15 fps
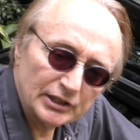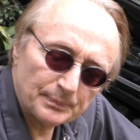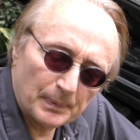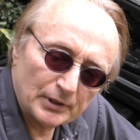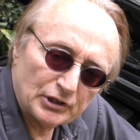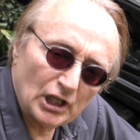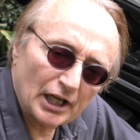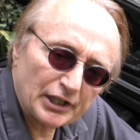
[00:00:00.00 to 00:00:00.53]
This
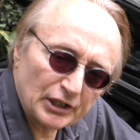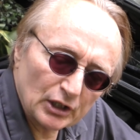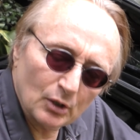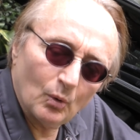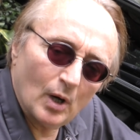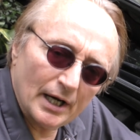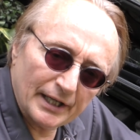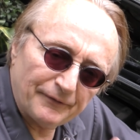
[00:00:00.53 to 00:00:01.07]
particular
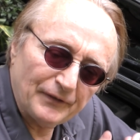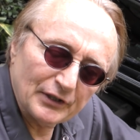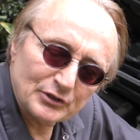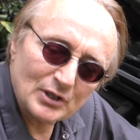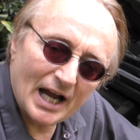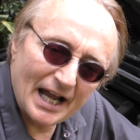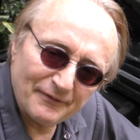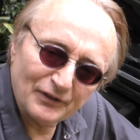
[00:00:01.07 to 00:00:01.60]
one, if you
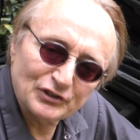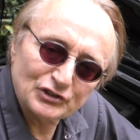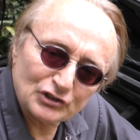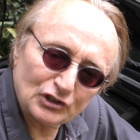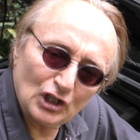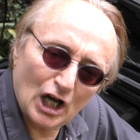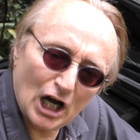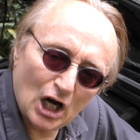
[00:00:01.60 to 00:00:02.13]
drive it
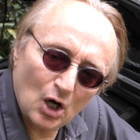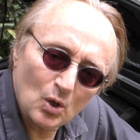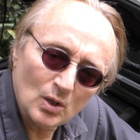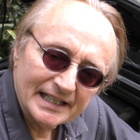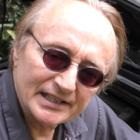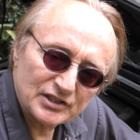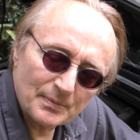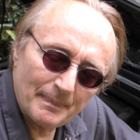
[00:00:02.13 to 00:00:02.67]
slow,
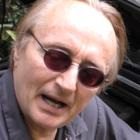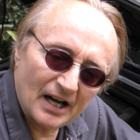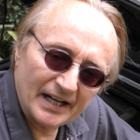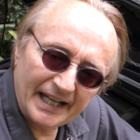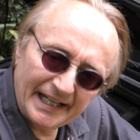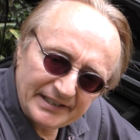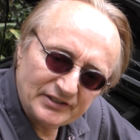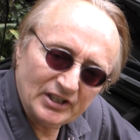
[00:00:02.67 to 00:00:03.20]
gets about
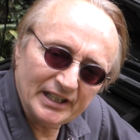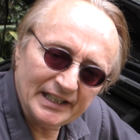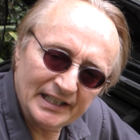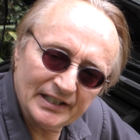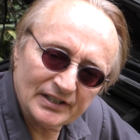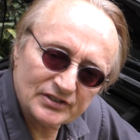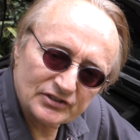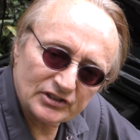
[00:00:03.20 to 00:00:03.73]
eighteen
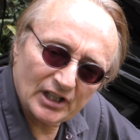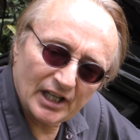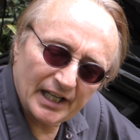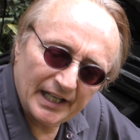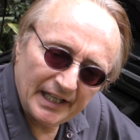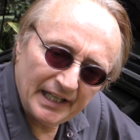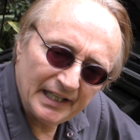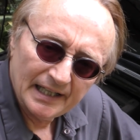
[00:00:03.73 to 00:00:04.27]
in the
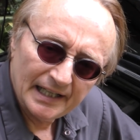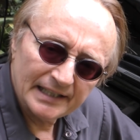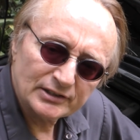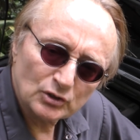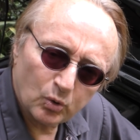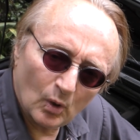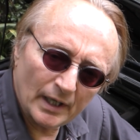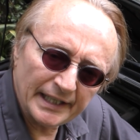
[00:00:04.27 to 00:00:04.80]
city and
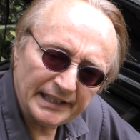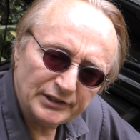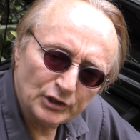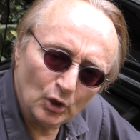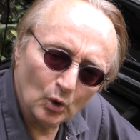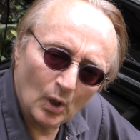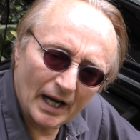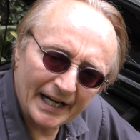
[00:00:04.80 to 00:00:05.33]

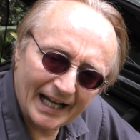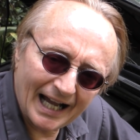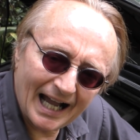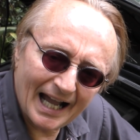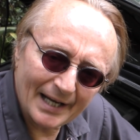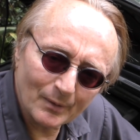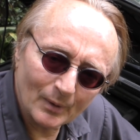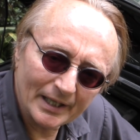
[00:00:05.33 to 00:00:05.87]
twenty-two on a
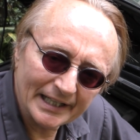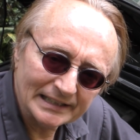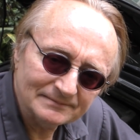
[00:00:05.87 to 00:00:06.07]
highway.